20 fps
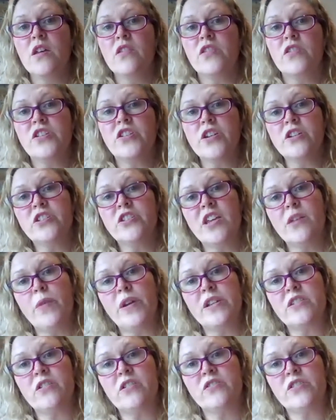The judge then
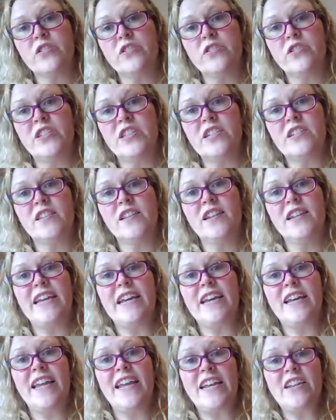went on to consider the
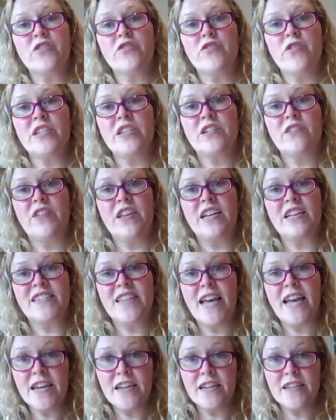legal interest of the
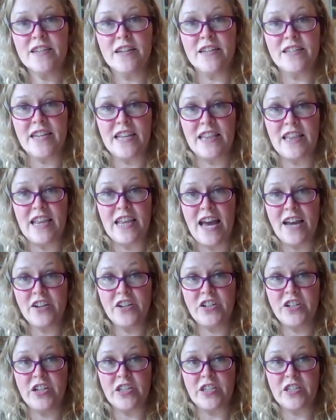executors in the
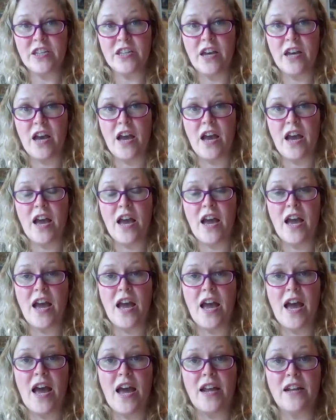ashes.
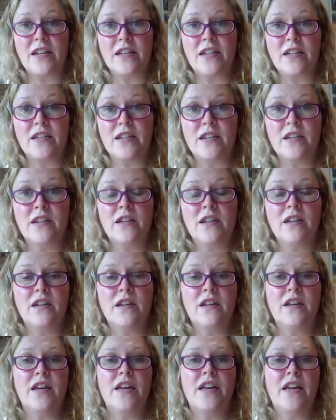And
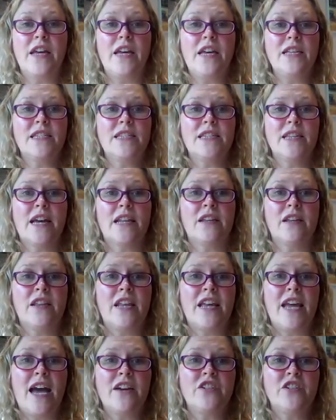he said that
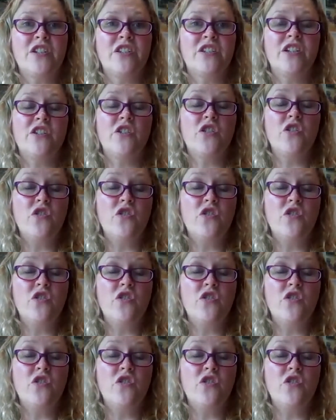the ashes did